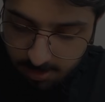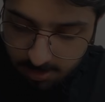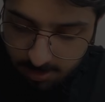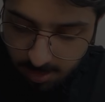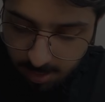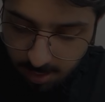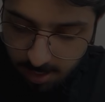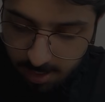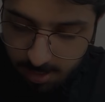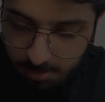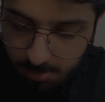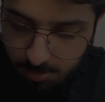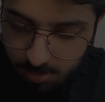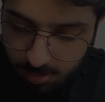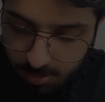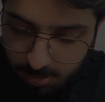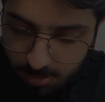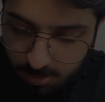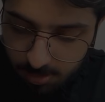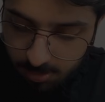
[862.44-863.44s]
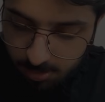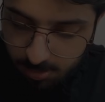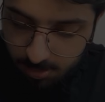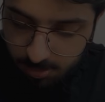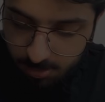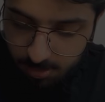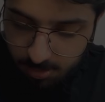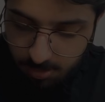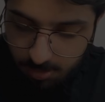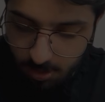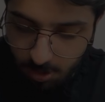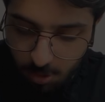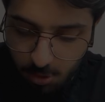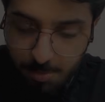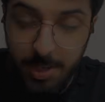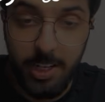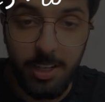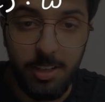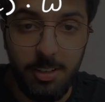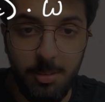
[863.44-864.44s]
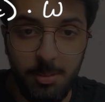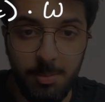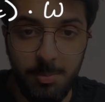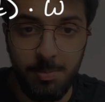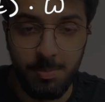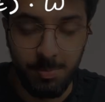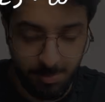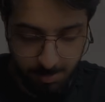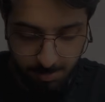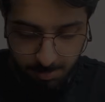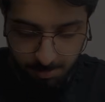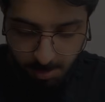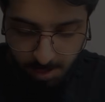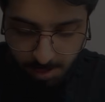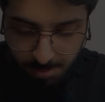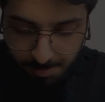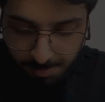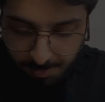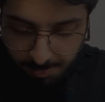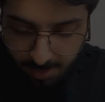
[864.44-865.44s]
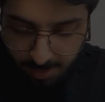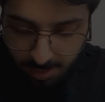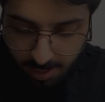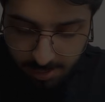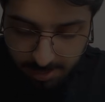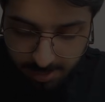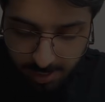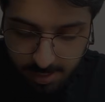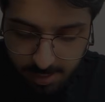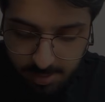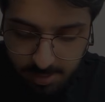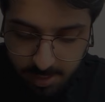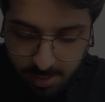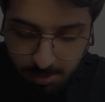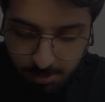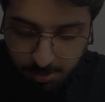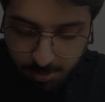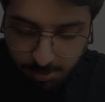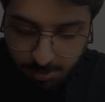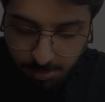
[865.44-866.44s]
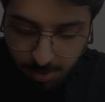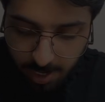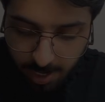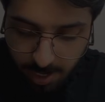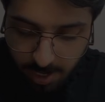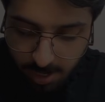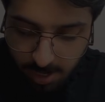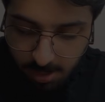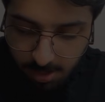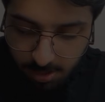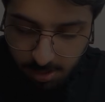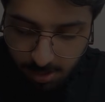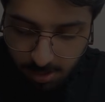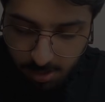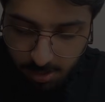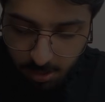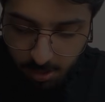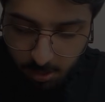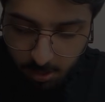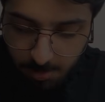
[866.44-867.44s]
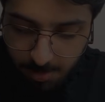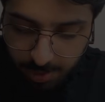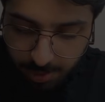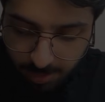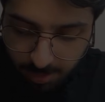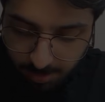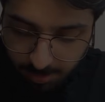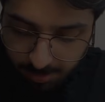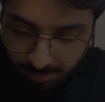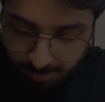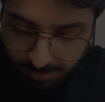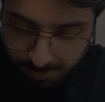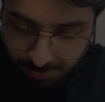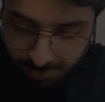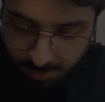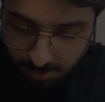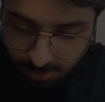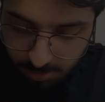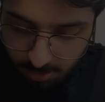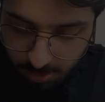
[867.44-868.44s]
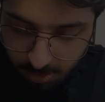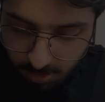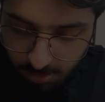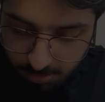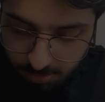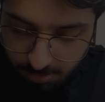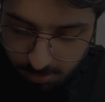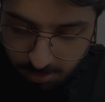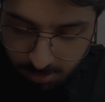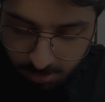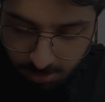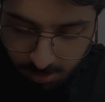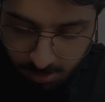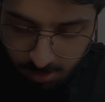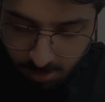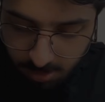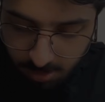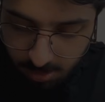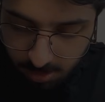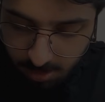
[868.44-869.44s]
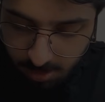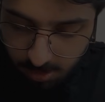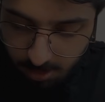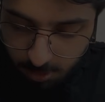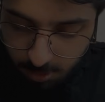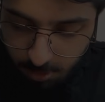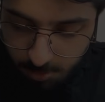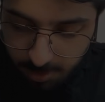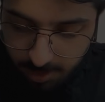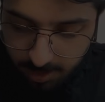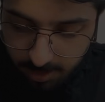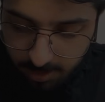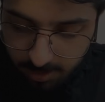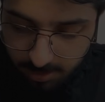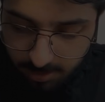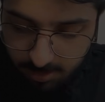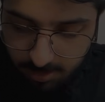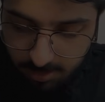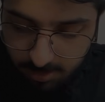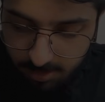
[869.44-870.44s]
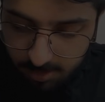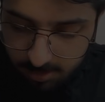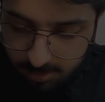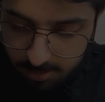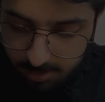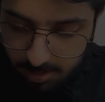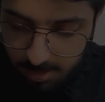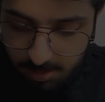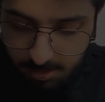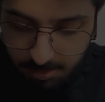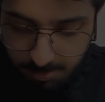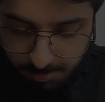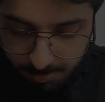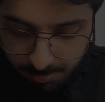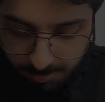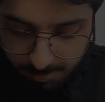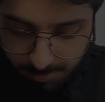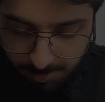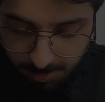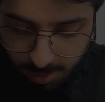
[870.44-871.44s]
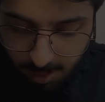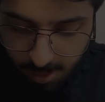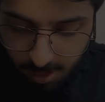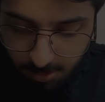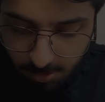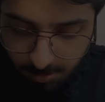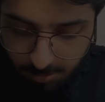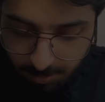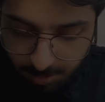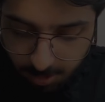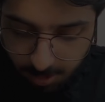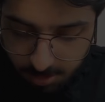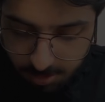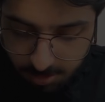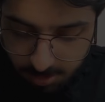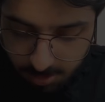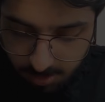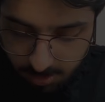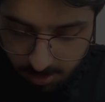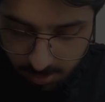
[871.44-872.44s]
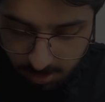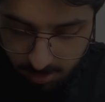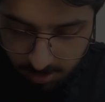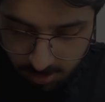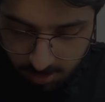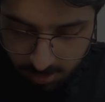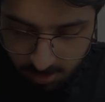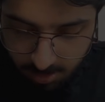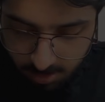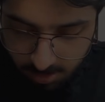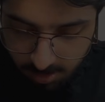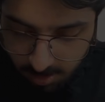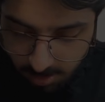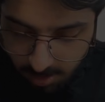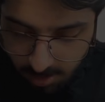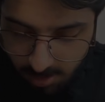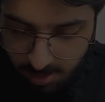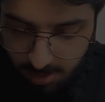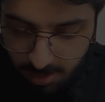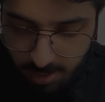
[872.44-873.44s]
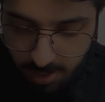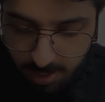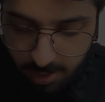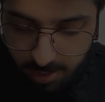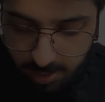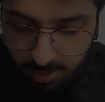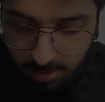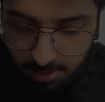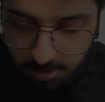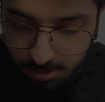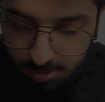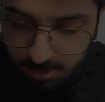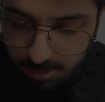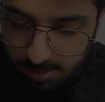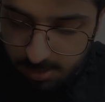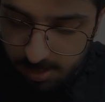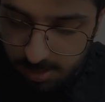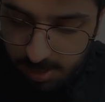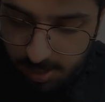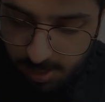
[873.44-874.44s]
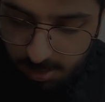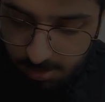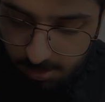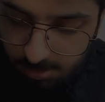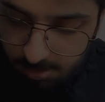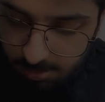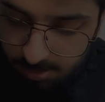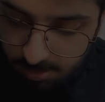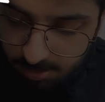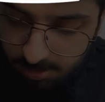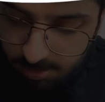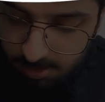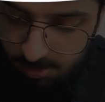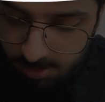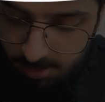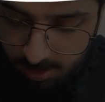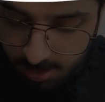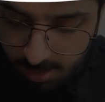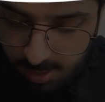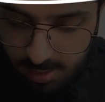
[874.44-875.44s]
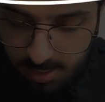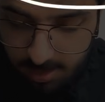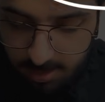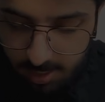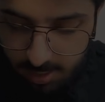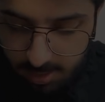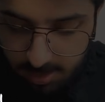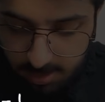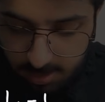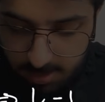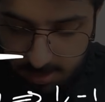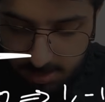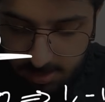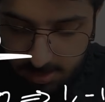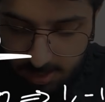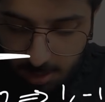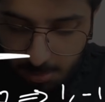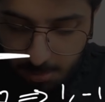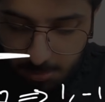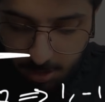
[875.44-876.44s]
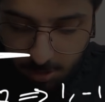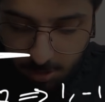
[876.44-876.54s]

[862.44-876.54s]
times omega, right? And that is equal to a omega cos omega t, our velocity. And as you can see here, that is the same